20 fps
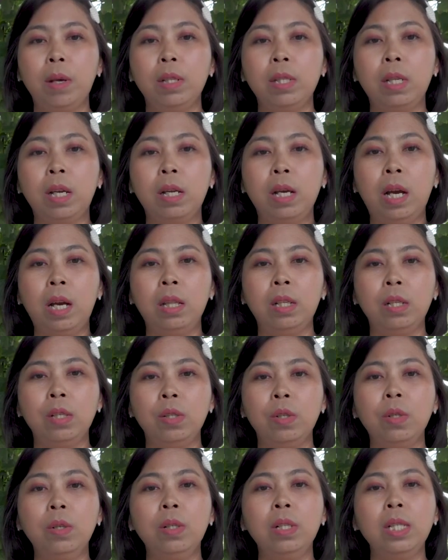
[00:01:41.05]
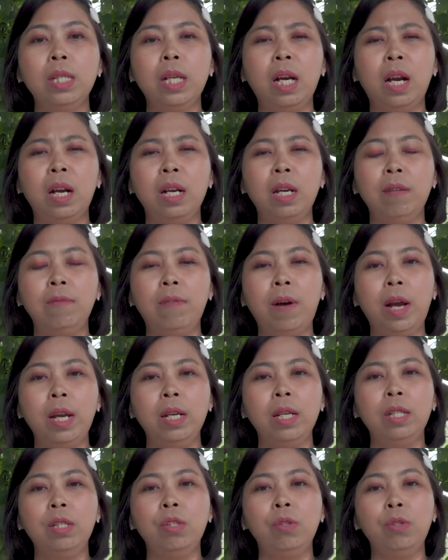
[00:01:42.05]
outside other schools are
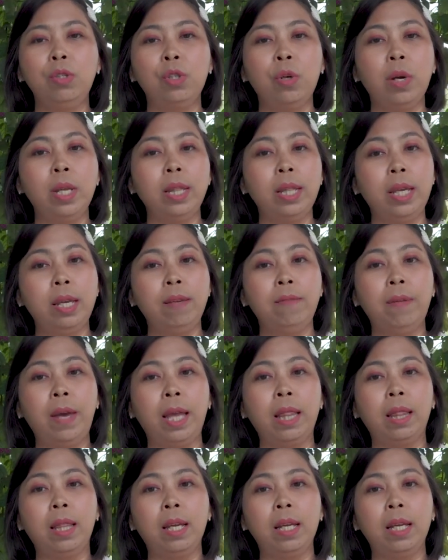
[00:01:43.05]
invited to join the event.